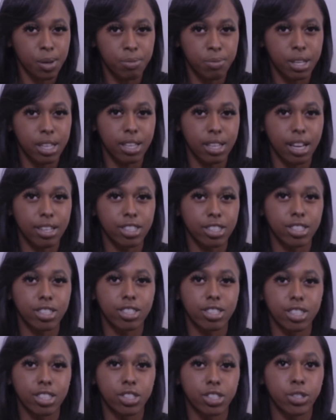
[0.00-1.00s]
something that
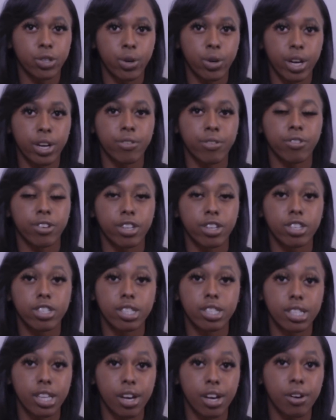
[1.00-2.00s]
you're just doing for
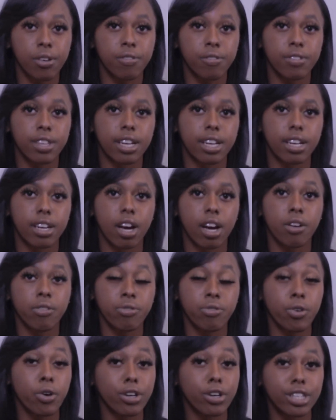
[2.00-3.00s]
yourself, then
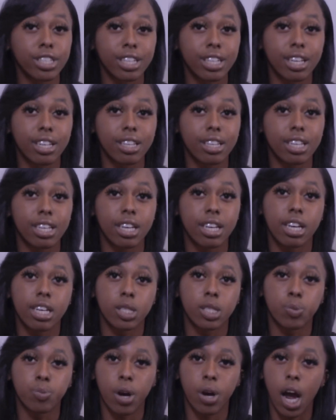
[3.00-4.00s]
unfortunately,
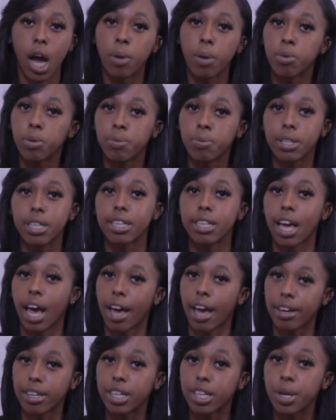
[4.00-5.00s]
it's probably
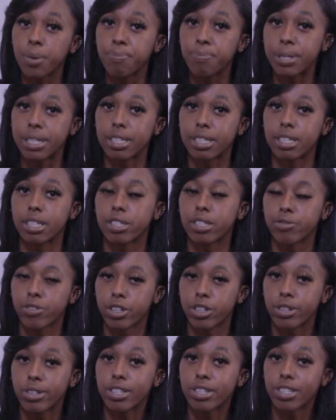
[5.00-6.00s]
not a good business
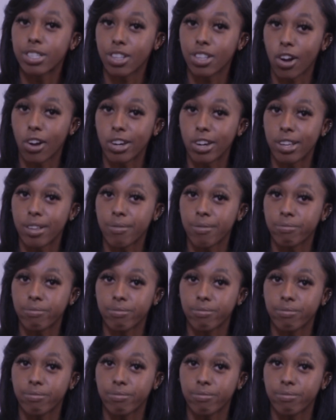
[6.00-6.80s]
for you to start in.